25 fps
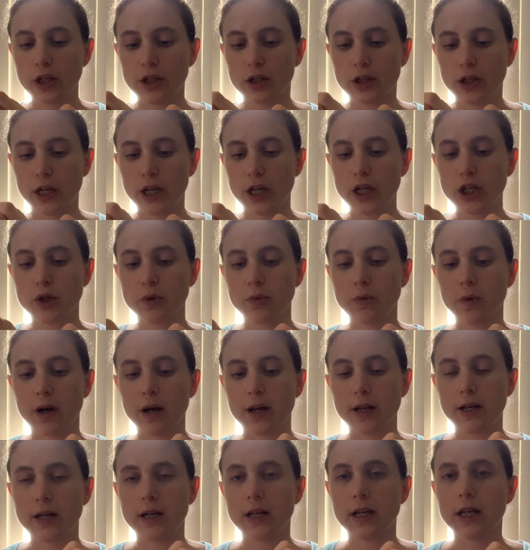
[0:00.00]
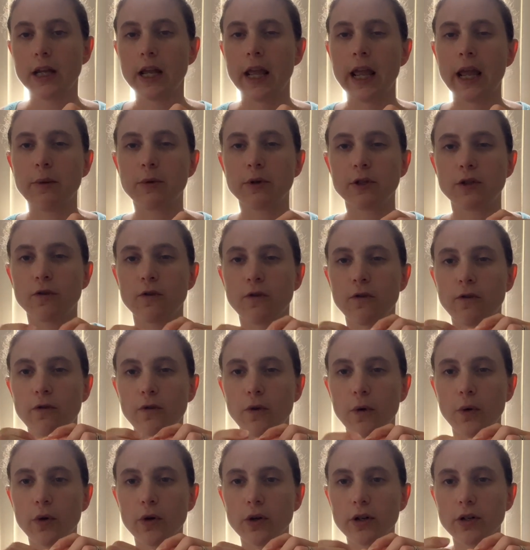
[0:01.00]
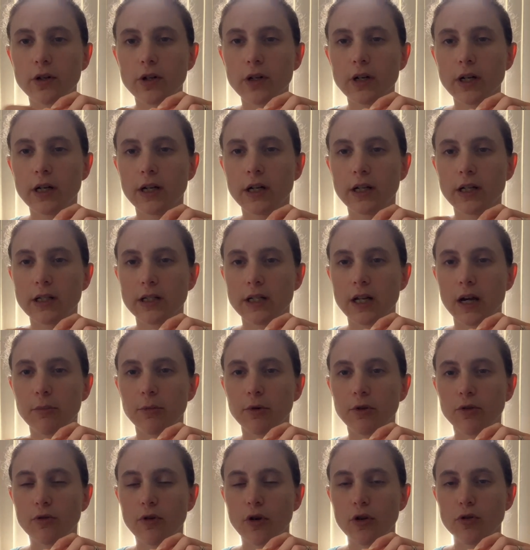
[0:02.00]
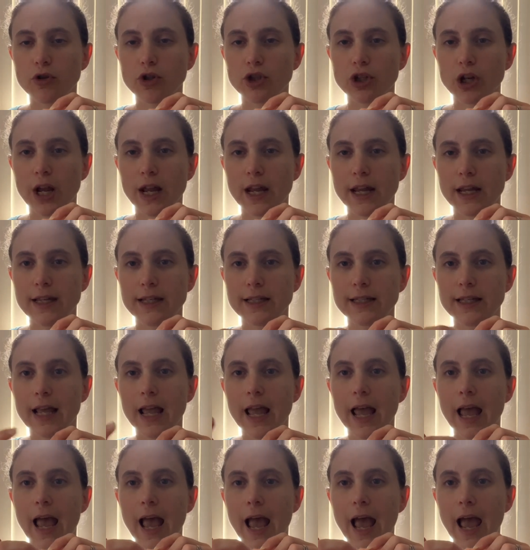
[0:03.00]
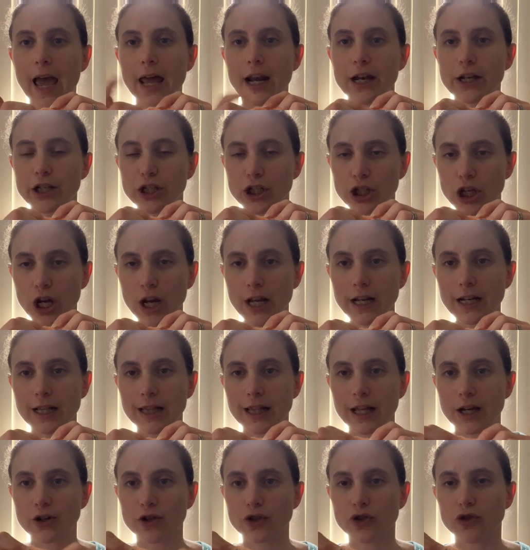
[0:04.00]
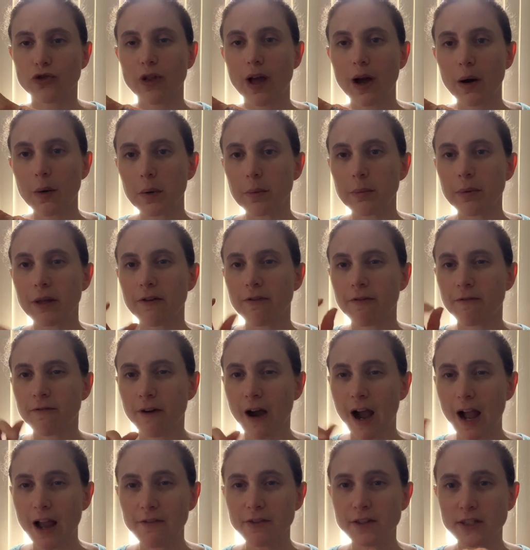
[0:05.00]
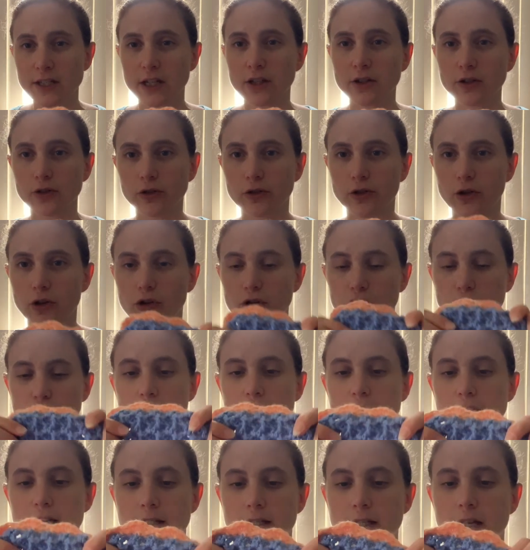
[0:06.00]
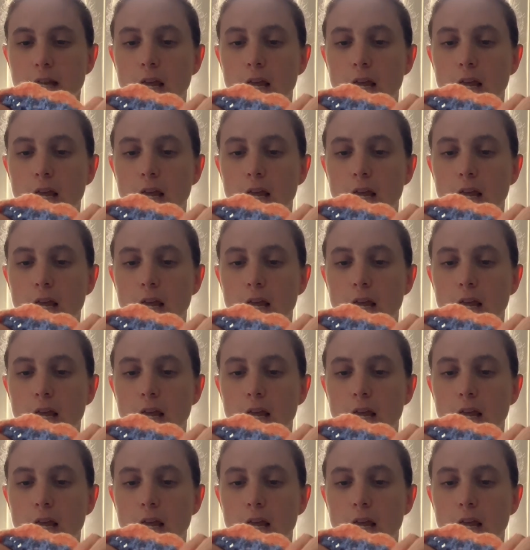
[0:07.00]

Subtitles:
each one, it was 4 double crochets and a chain in there. So that will be 5 single crochets,